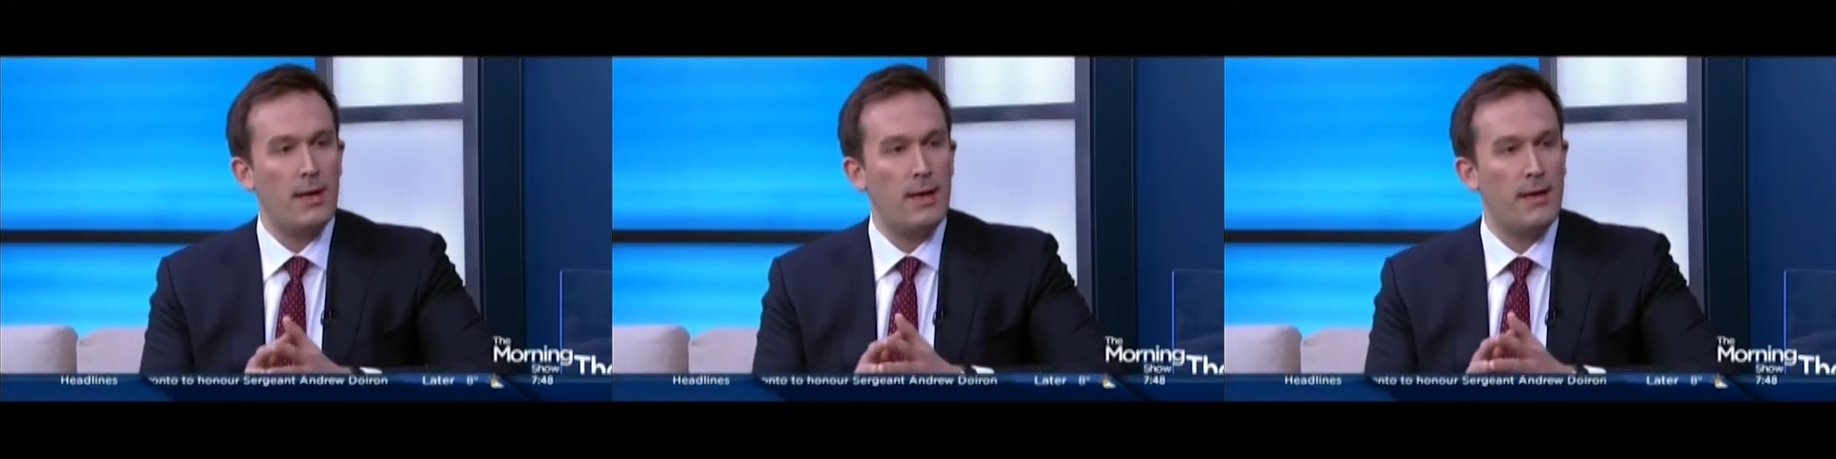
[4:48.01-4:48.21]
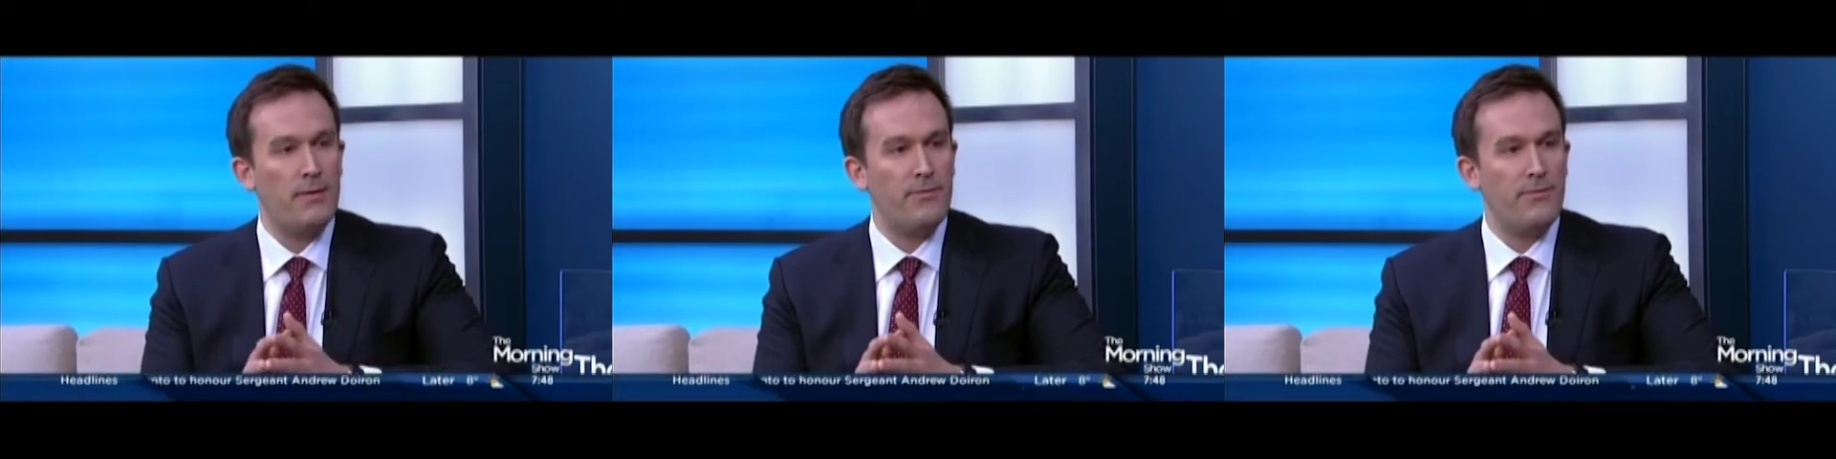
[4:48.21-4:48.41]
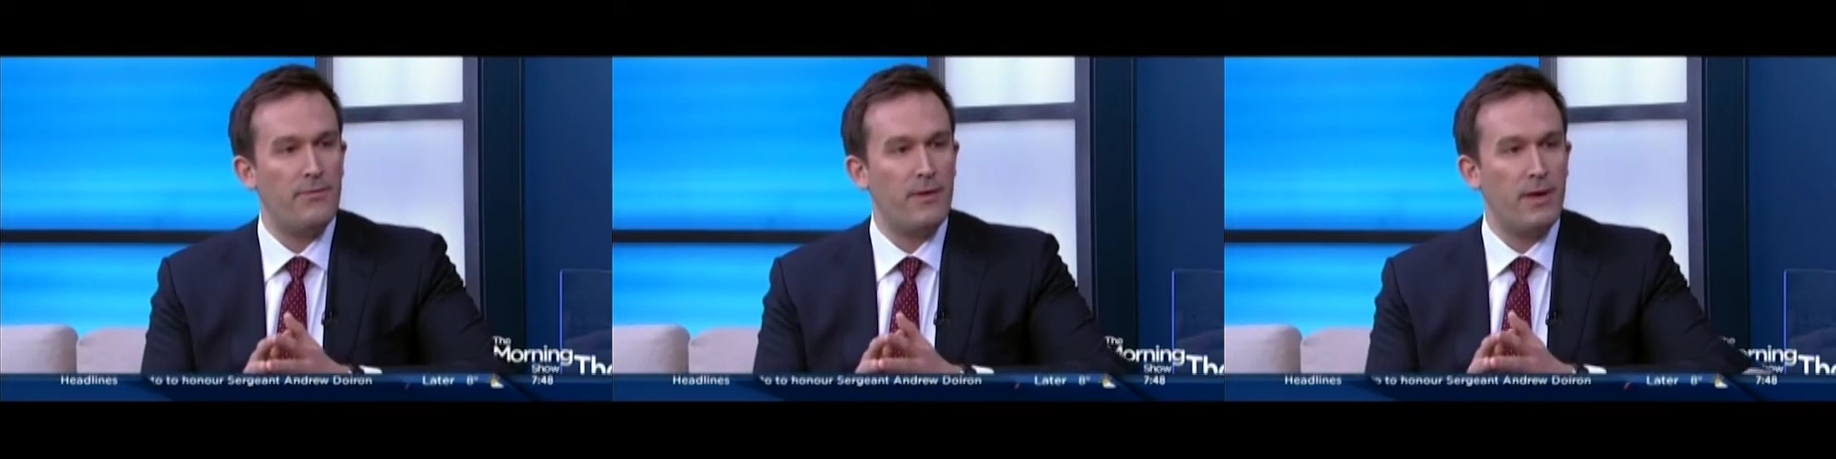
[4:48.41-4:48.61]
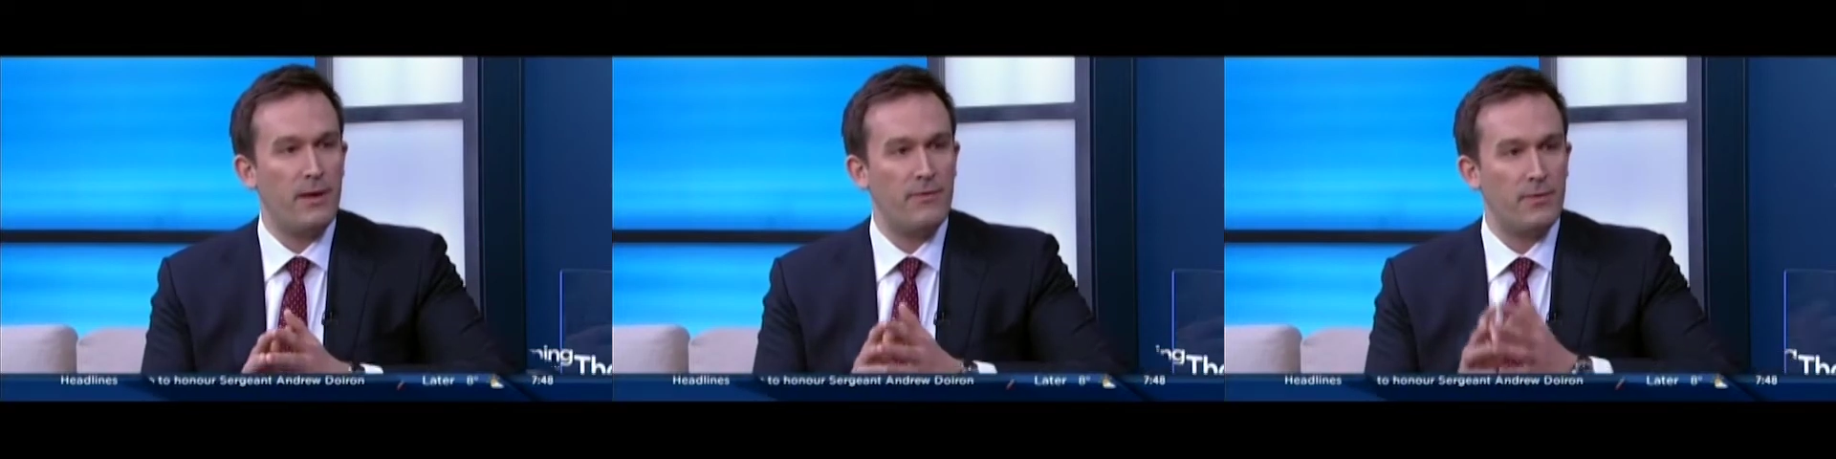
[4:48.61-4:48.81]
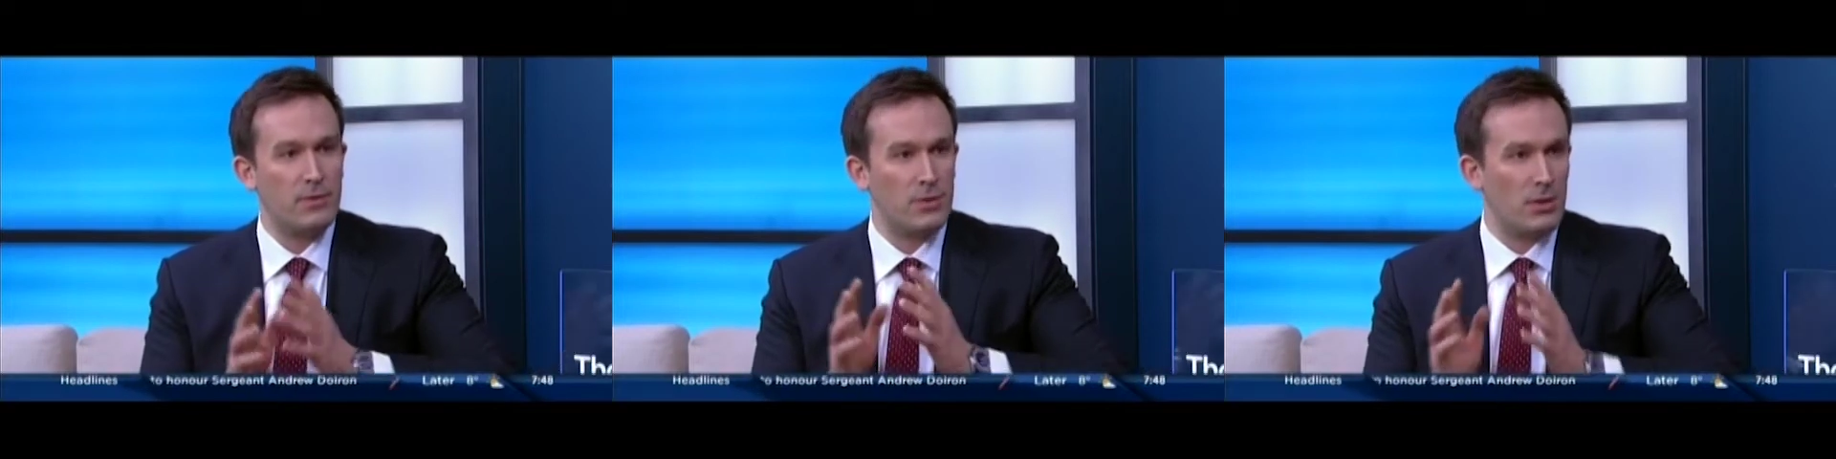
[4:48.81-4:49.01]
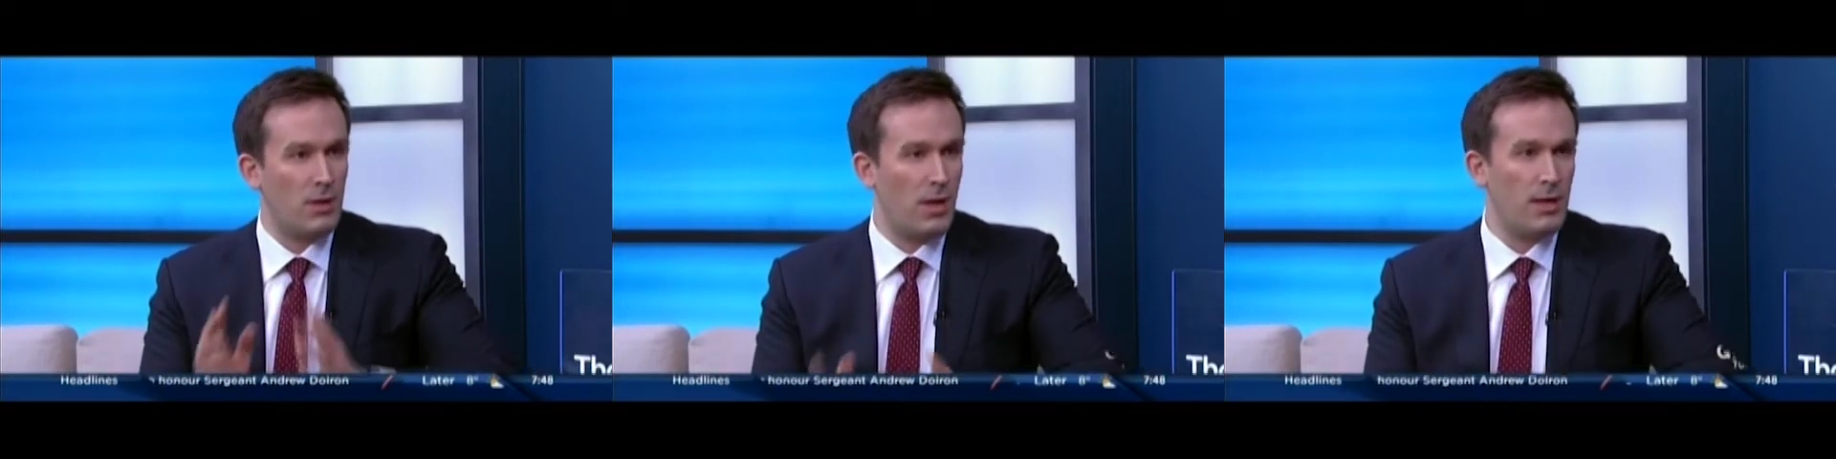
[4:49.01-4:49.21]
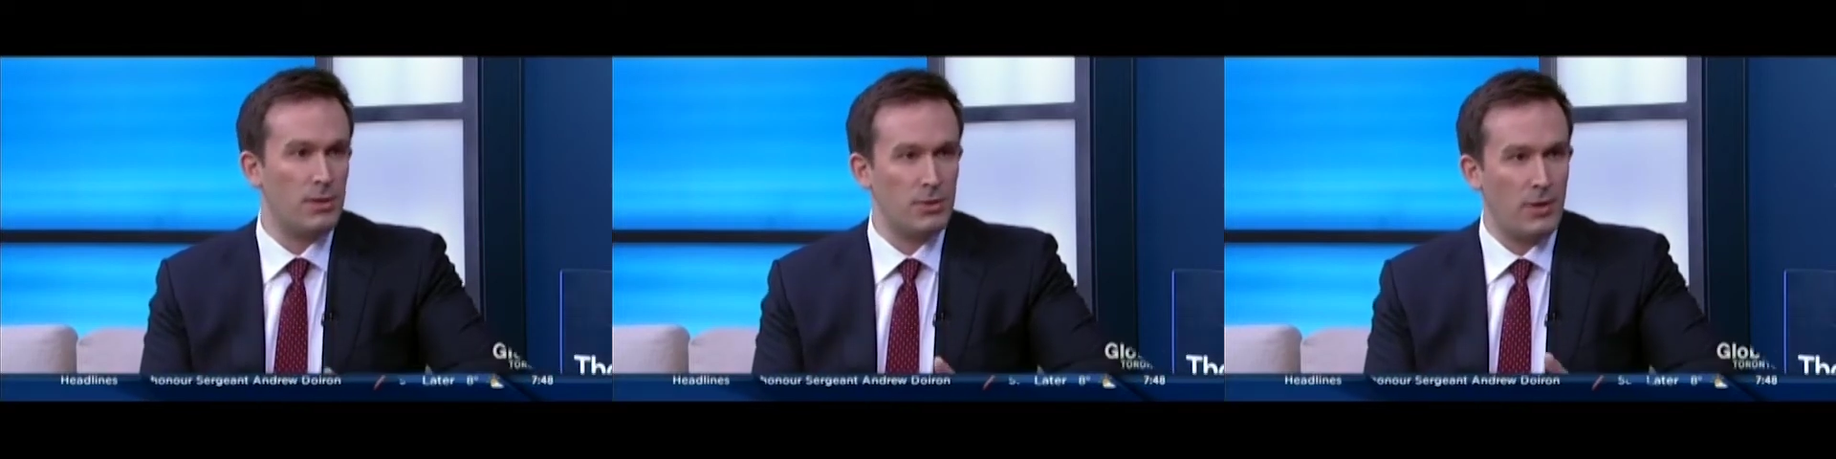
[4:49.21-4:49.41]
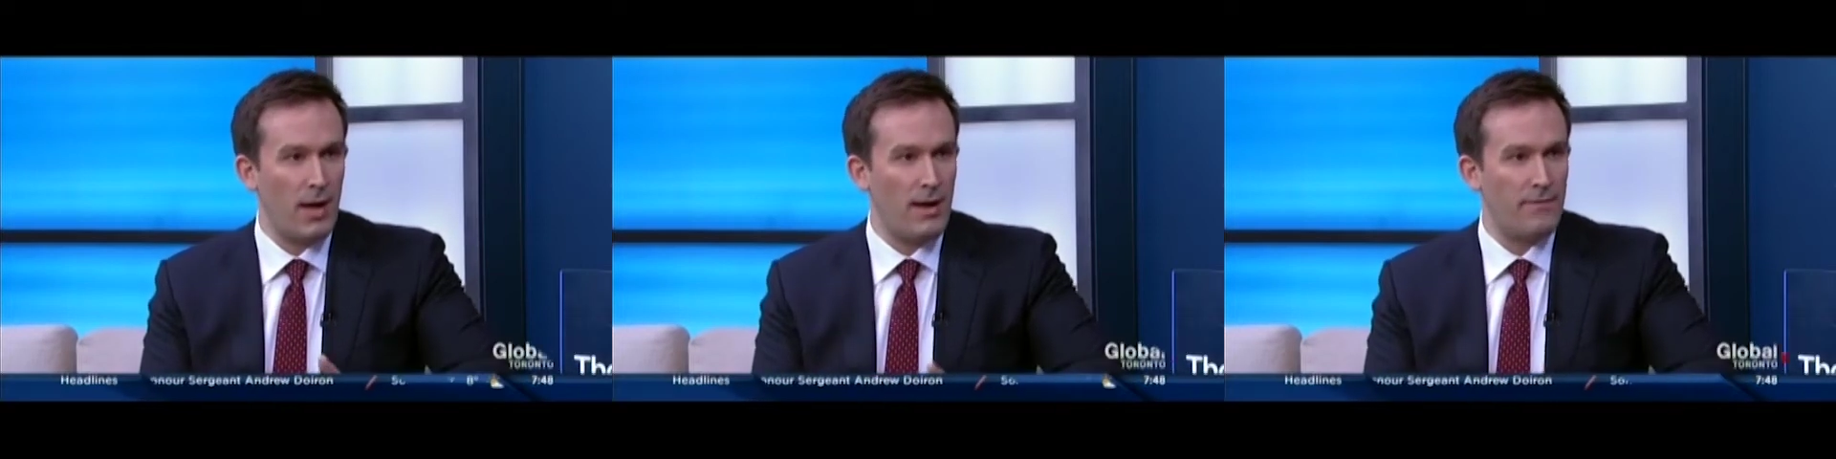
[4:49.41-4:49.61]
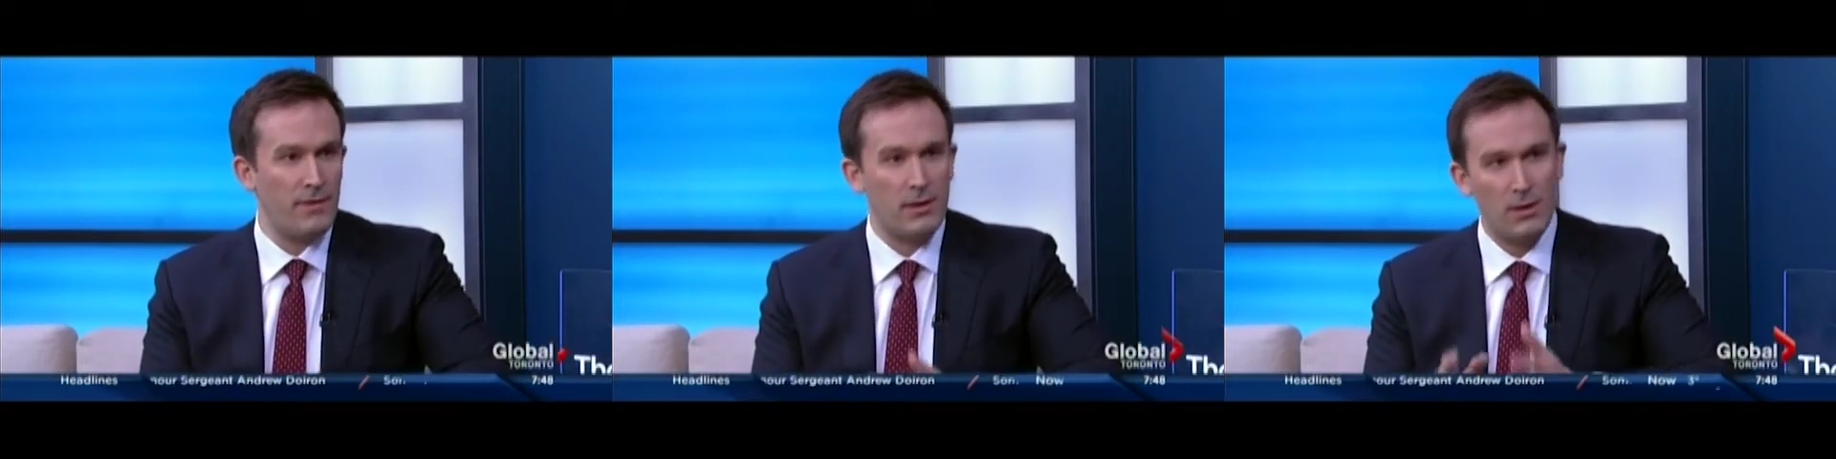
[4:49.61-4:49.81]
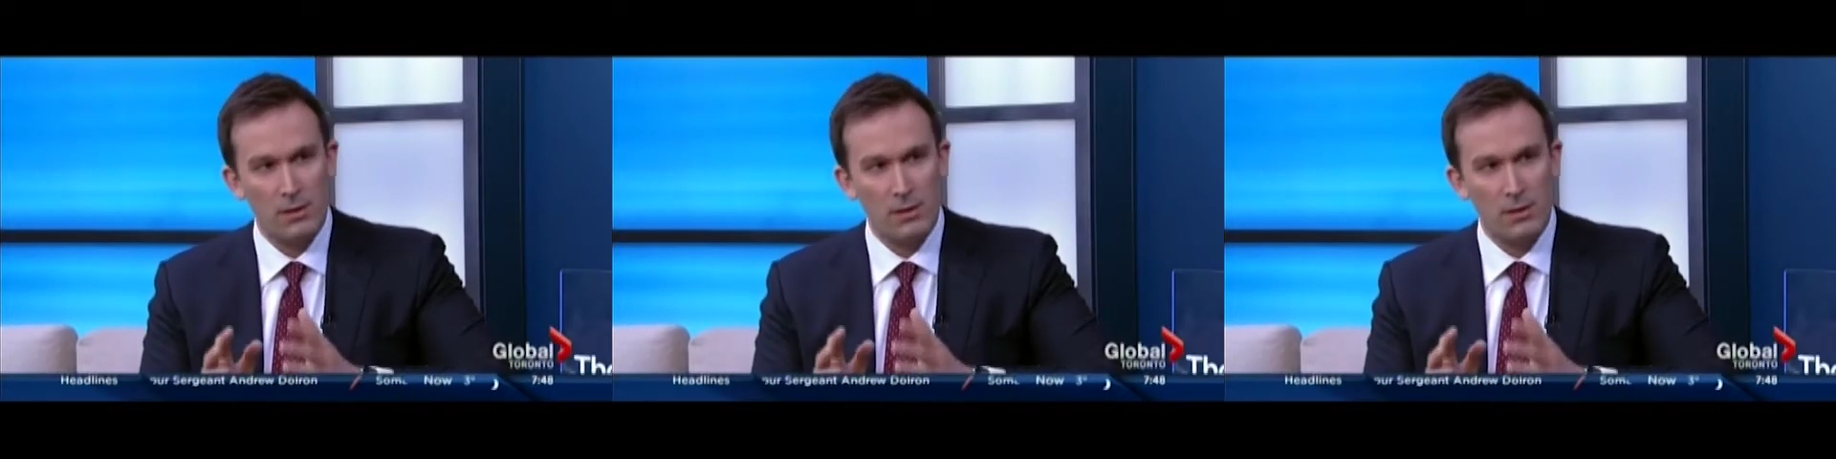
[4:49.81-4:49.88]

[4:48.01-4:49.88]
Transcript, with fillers: if if there's a lot of traffic,